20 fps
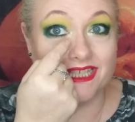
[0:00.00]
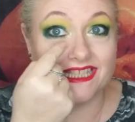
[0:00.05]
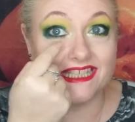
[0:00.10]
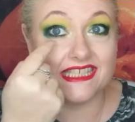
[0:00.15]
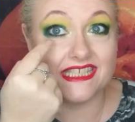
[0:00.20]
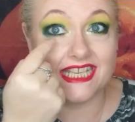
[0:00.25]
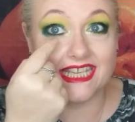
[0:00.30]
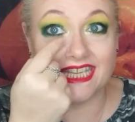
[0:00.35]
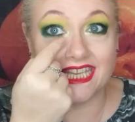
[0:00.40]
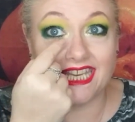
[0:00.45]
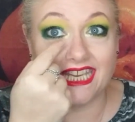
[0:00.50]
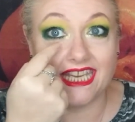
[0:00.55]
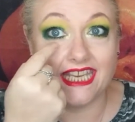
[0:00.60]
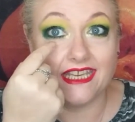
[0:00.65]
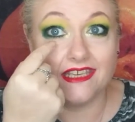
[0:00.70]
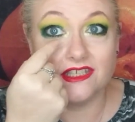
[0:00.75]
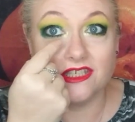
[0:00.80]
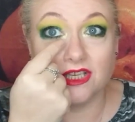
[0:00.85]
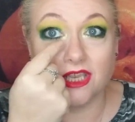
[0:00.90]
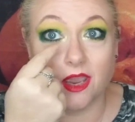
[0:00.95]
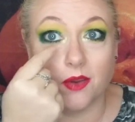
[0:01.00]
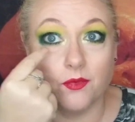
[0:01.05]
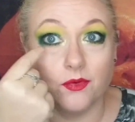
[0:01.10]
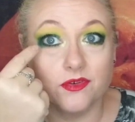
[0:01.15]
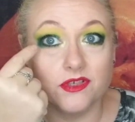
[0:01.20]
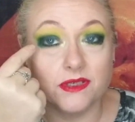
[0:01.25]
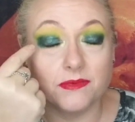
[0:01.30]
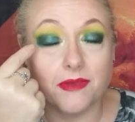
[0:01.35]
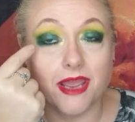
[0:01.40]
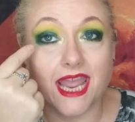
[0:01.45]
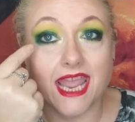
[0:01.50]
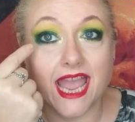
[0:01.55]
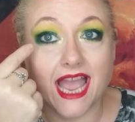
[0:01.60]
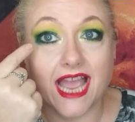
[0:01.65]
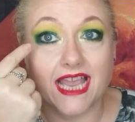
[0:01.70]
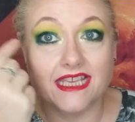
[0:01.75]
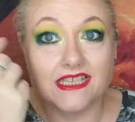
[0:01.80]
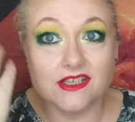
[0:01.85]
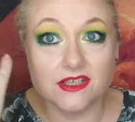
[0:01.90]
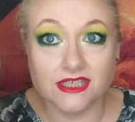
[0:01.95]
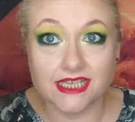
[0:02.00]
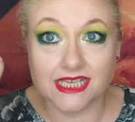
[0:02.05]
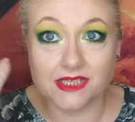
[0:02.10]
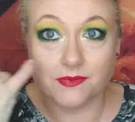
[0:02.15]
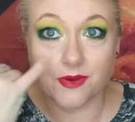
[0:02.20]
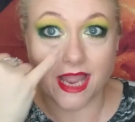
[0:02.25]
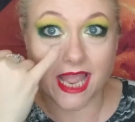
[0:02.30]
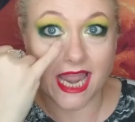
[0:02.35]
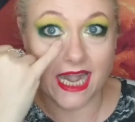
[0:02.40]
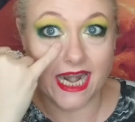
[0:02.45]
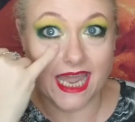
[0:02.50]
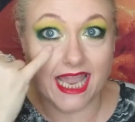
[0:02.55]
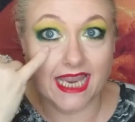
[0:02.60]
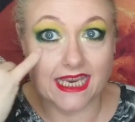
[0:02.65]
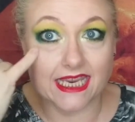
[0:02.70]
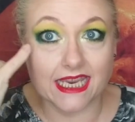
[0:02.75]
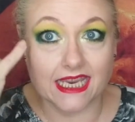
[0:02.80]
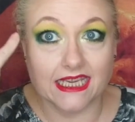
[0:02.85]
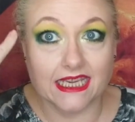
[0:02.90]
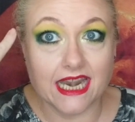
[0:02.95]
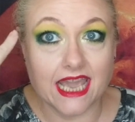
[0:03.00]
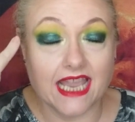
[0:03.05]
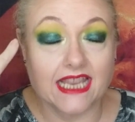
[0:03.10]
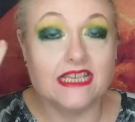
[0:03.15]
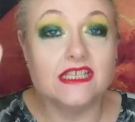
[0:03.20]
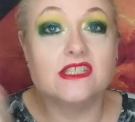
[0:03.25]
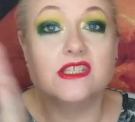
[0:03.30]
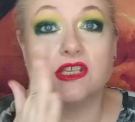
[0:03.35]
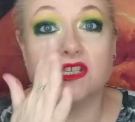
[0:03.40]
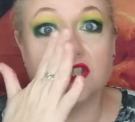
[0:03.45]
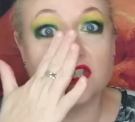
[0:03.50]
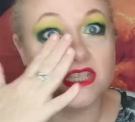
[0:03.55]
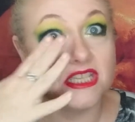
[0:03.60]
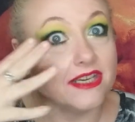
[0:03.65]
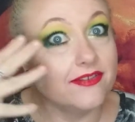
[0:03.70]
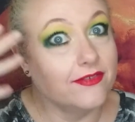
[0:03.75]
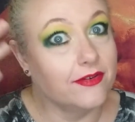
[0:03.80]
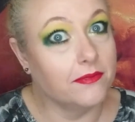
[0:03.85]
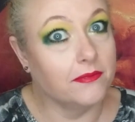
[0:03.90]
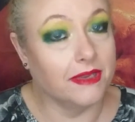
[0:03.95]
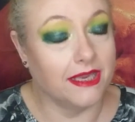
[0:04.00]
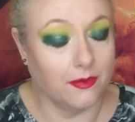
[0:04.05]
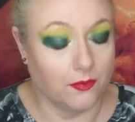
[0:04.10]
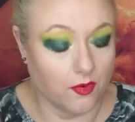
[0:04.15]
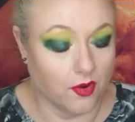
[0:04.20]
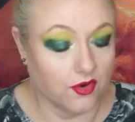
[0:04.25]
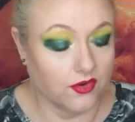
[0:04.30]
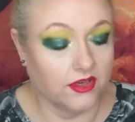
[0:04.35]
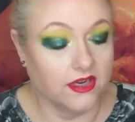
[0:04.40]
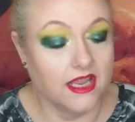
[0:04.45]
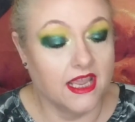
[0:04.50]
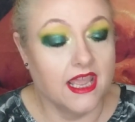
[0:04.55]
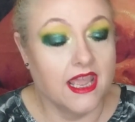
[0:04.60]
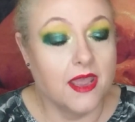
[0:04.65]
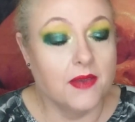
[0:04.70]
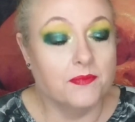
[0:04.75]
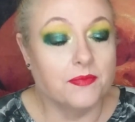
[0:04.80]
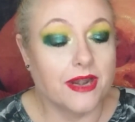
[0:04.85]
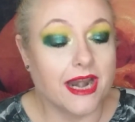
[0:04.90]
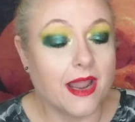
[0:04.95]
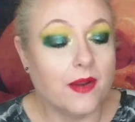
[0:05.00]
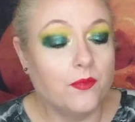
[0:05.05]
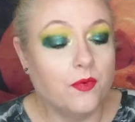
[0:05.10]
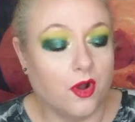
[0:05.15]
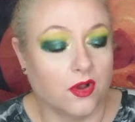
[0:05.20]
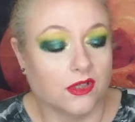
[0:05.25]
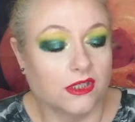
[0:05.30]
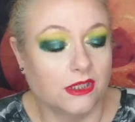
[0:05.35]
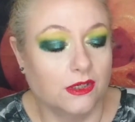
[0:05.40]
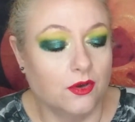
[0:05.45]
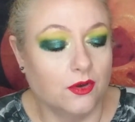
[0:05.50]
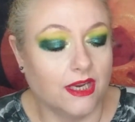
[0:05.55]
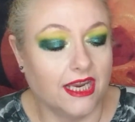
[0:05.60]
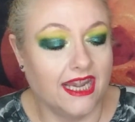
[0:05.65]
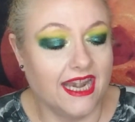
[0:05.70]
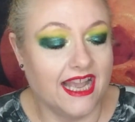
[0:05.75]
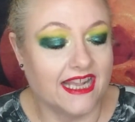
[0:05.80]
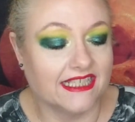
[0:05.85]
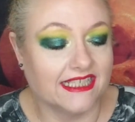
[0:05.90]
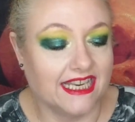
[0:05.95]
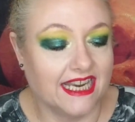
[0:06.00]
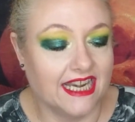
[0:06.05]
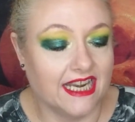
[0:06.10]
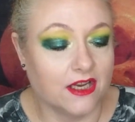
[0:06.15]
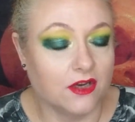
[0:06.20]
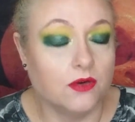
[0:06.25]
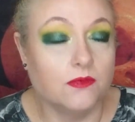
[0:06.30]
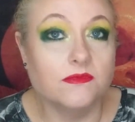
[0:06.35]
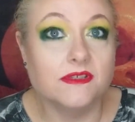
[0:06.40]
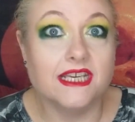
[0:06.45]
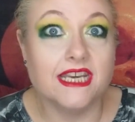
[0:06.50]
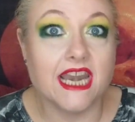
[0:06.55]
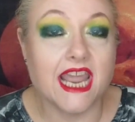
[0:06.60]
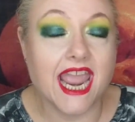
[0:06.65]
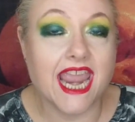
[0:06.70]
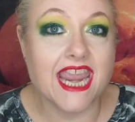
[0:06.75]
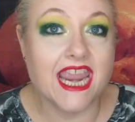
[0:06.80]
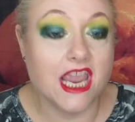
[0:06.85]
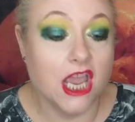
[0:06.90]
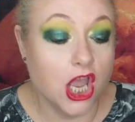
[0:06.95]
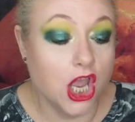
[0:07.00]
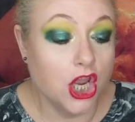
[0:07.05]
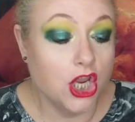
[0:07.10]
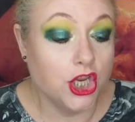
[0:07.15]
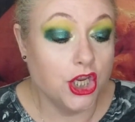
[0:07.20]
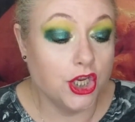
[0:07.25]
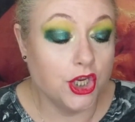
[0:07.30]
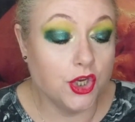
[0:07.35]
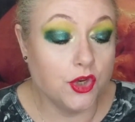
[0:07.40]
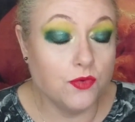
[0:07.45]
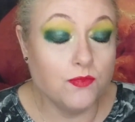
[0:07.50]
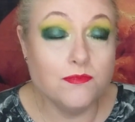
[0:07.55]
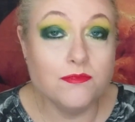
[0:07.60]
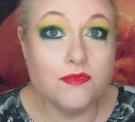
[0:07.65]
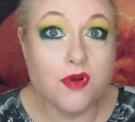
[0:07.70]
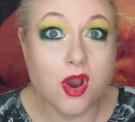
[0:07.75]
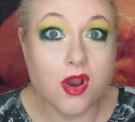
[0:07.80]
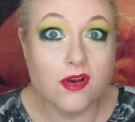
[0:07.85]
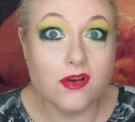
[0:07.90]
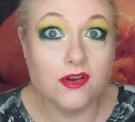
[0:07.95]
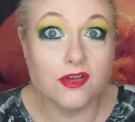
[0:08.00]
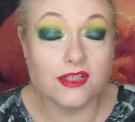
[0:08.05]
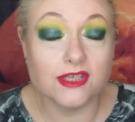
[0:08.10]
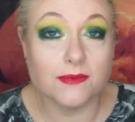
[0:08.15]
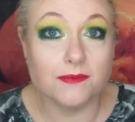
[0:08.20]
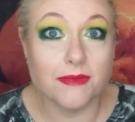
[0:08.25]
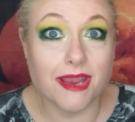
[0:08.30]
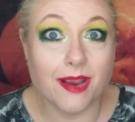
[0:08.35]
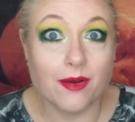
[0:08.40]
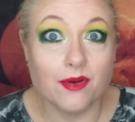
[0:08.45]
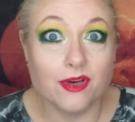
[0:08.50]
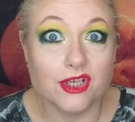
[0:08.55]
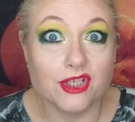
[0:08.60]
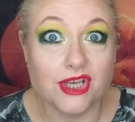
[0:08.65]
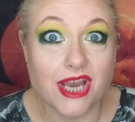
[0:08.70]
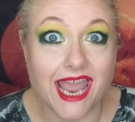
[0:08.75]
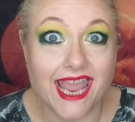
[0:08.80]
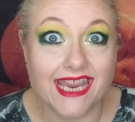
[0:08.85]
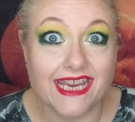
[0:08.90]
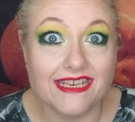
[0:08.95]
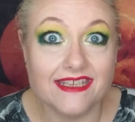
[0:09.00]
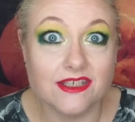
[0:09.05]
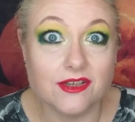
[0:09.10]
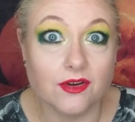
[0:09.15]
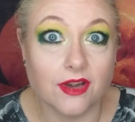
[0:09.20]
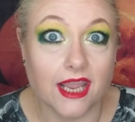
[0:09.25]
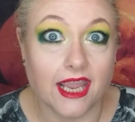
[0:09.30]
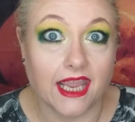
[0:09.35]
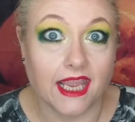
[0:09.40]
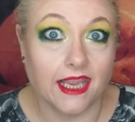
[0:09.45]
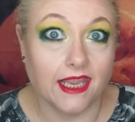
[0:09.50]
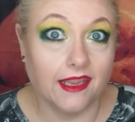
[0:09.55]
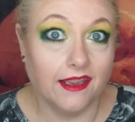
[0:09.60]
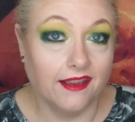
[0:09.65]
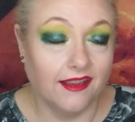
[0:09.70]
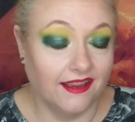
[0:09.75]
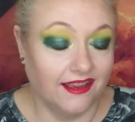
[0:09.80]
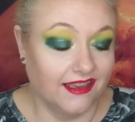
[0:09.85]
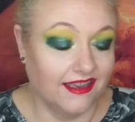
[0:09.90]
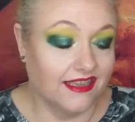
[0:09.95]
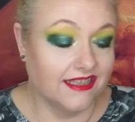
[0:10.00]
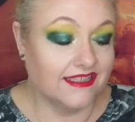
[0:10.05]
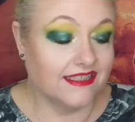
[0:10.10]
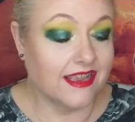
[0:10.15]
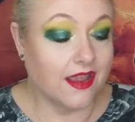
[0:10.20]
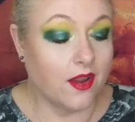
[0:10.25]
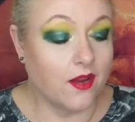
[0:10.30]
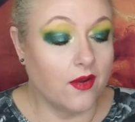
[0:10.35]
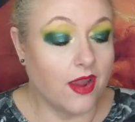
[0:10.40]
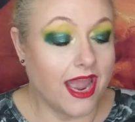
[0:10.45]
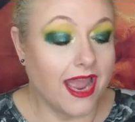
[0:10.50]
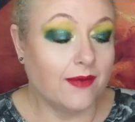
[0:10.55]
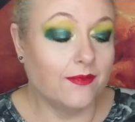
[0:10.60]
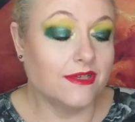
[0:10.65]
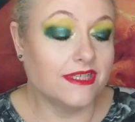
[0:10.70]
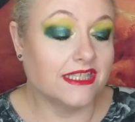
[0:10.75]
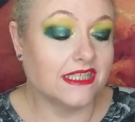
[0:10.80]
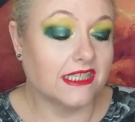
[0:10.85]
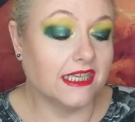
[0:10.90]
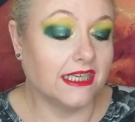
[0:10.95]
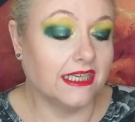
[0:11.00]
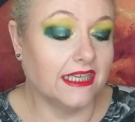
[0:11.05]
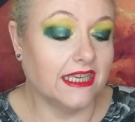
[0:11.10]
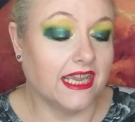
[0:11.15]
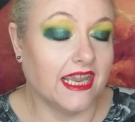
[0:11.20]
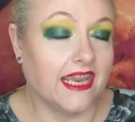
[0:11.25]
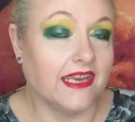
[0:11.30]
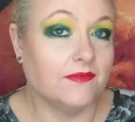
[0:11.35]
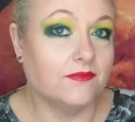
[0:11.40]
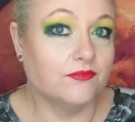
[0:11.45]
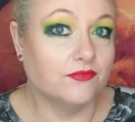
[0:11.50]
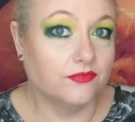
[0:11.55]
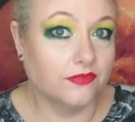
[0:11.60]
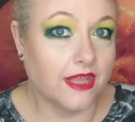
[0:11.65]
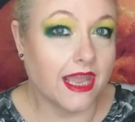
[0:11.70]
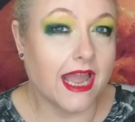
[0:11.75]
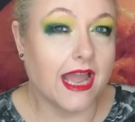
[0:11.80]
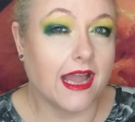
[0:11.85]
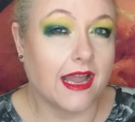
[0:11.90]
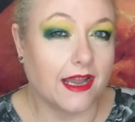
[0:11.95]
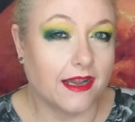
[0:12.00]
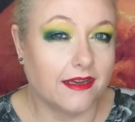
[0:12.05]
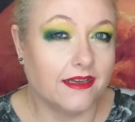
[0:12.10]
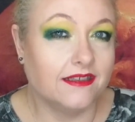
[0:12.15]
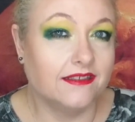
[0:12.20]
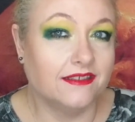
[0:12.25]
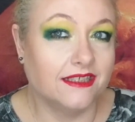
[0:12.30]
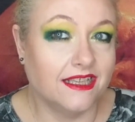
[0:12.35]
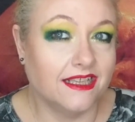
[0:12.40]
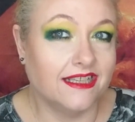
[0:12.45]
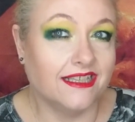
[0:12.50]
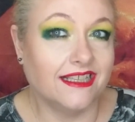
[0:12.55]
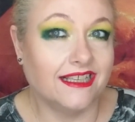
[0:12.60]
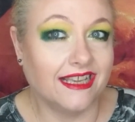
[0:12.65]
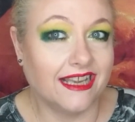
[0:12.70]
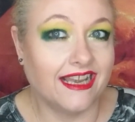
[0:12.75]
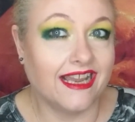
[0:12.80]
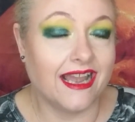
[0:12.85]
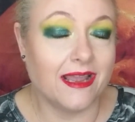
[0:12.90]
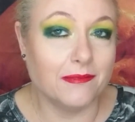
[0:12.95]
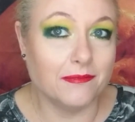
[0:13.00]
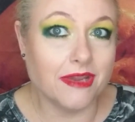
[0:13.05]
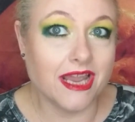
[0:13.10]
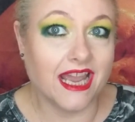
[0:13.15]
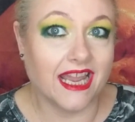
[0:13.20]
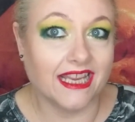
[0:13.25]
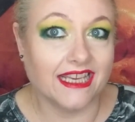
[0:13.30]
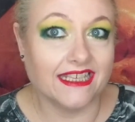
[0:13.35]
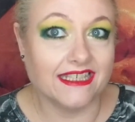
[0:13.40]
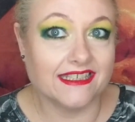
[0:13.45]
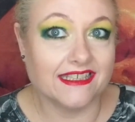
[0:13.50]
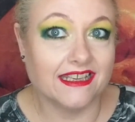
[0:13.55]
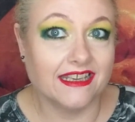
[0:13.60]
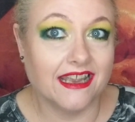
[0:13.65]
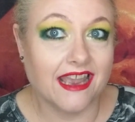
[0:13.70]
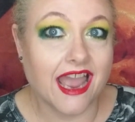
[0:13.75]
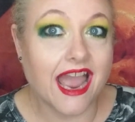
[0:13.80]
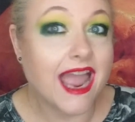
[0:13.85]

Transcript: sticky to go under my eyes, because that's why I like a nice serum-y one. But I was looking at it and it comes in a humongous amount of shades, doesn't it? So I was thinking that I might.